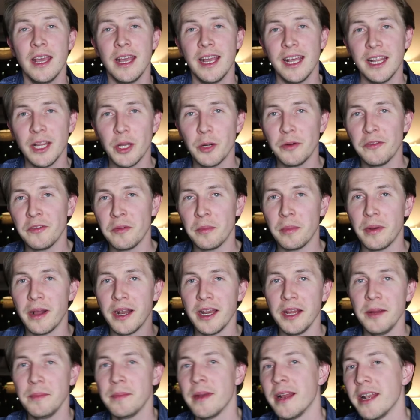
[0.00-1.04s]
Hello
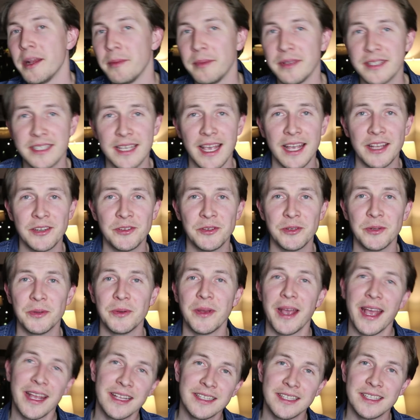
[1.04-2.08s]
everybody, my name is Andrew
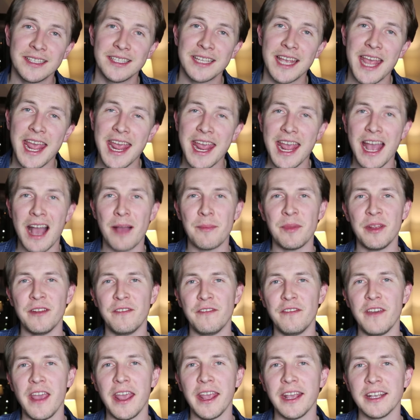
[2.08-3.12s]
and today I'm in
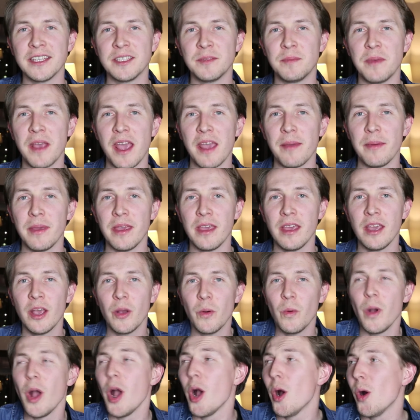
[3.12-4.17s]
Vegas, baby.
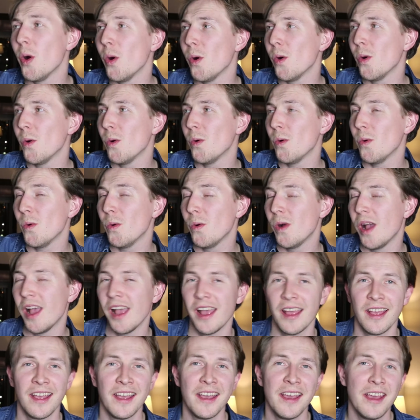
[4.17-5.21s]
Woo!
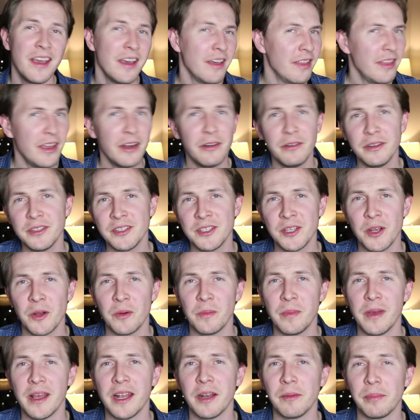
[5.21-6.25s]
There is no
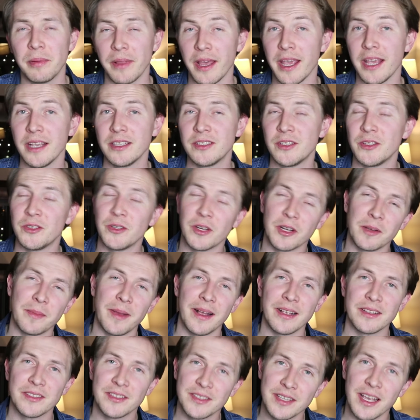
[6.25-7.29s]
better place to talk
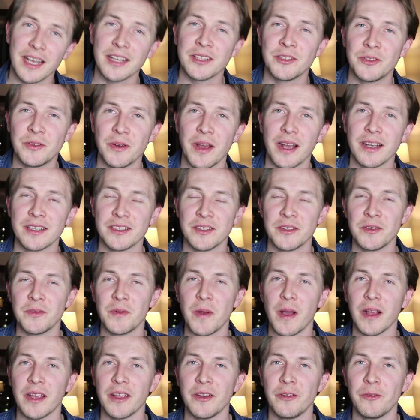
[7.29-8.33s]
about sex, drugs and
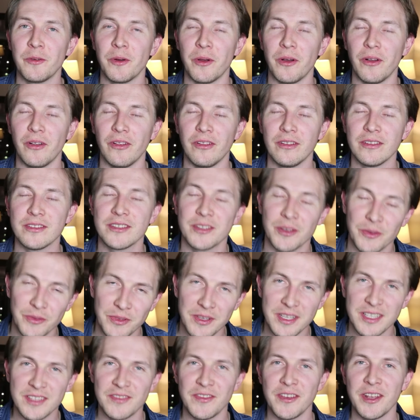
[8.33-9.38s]
rock and roll. So
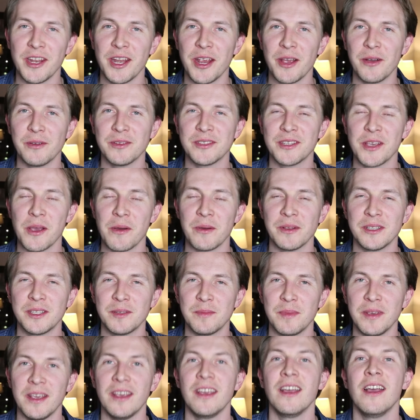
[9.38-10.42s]
this video is going
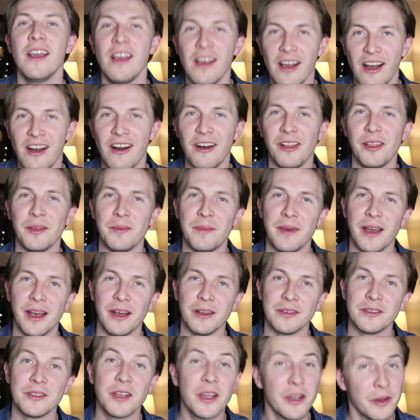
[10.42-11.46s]
to be all
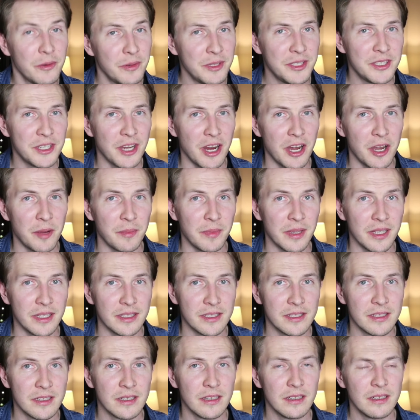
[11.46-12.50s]
about
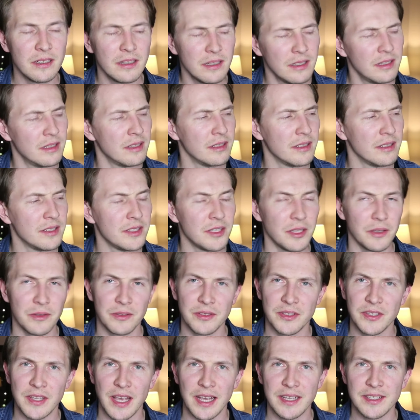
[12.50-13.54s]
retirement. So
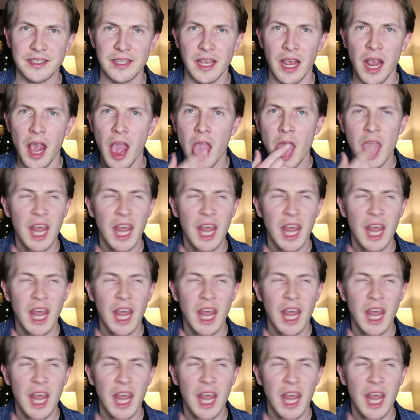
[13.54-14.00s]
sexy.